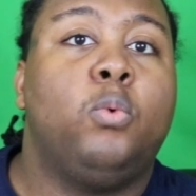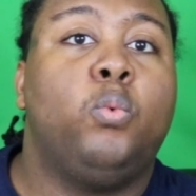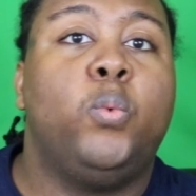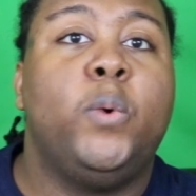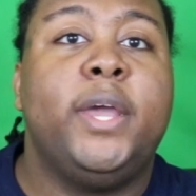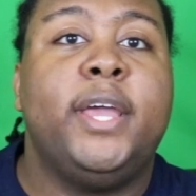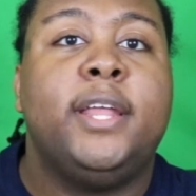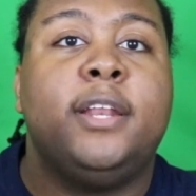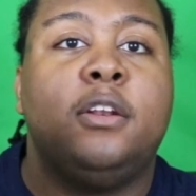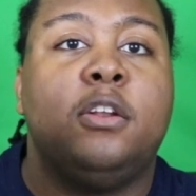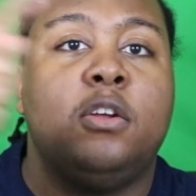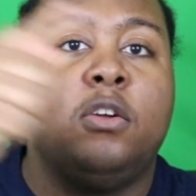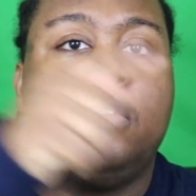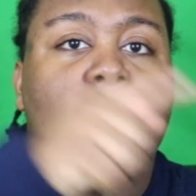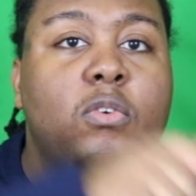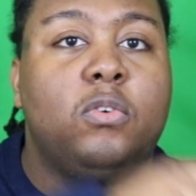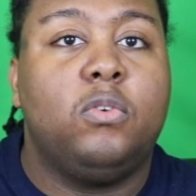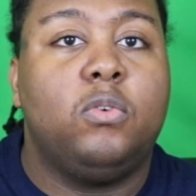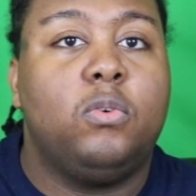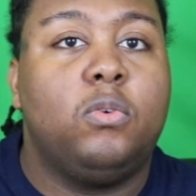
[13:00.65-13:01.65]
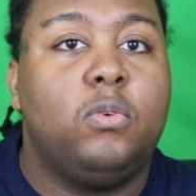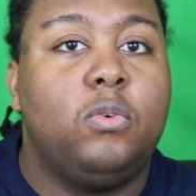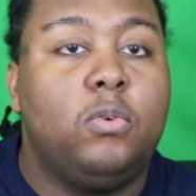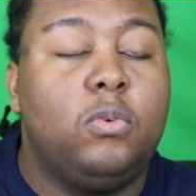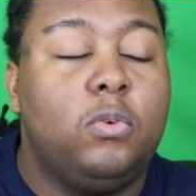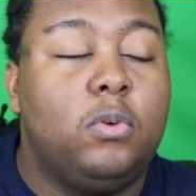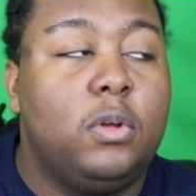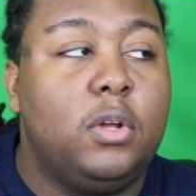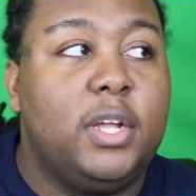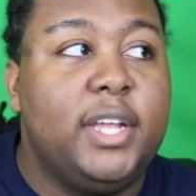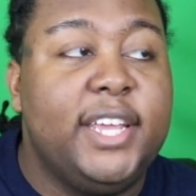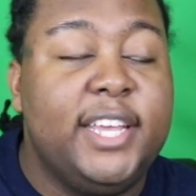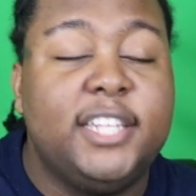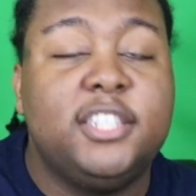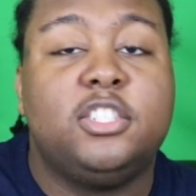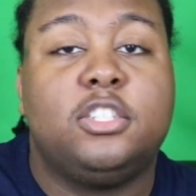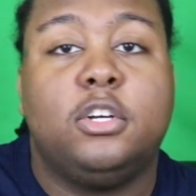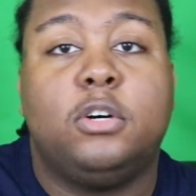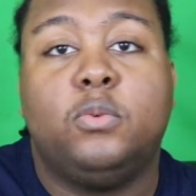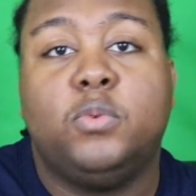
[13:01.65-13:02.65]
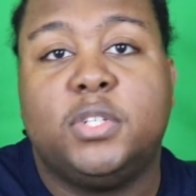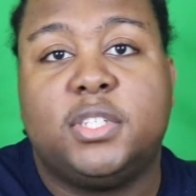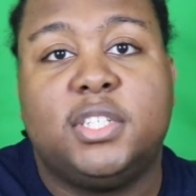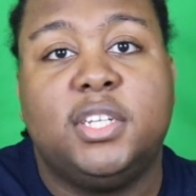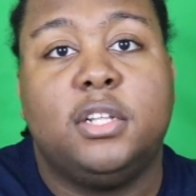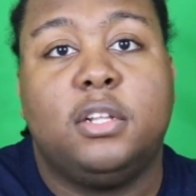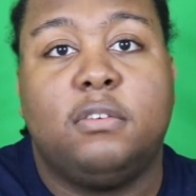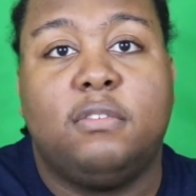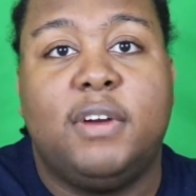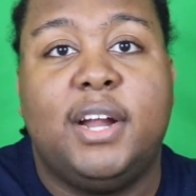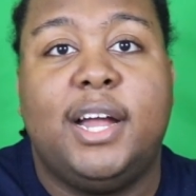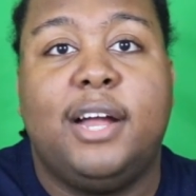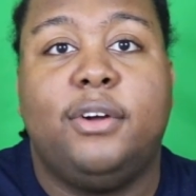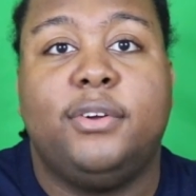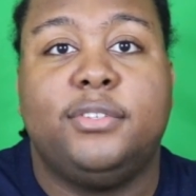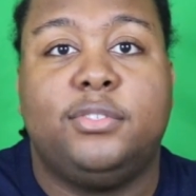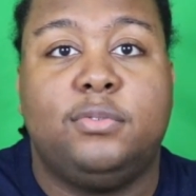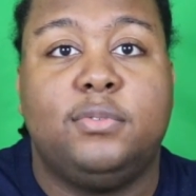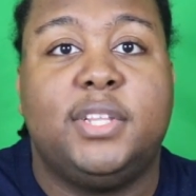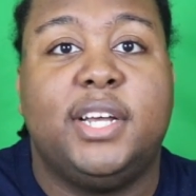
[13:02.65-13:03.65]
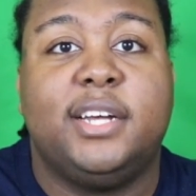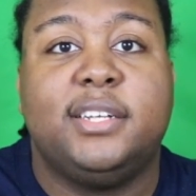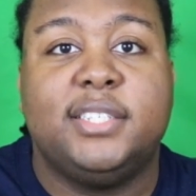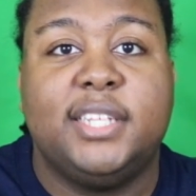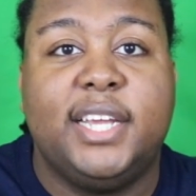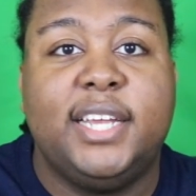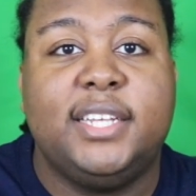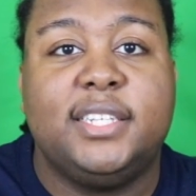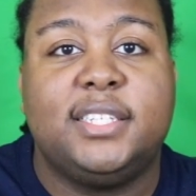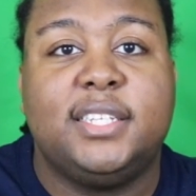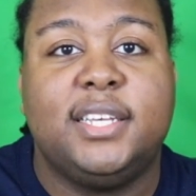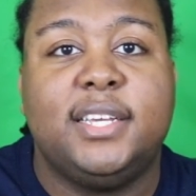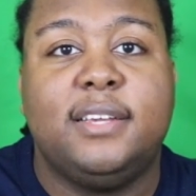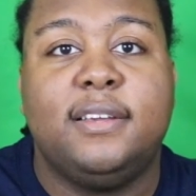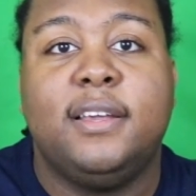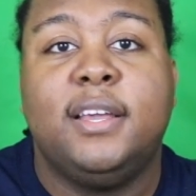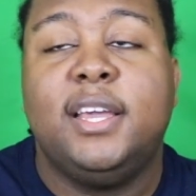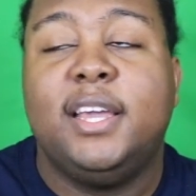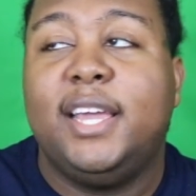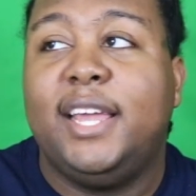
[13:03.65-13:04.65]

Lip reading: when Enzo was still around in 2018.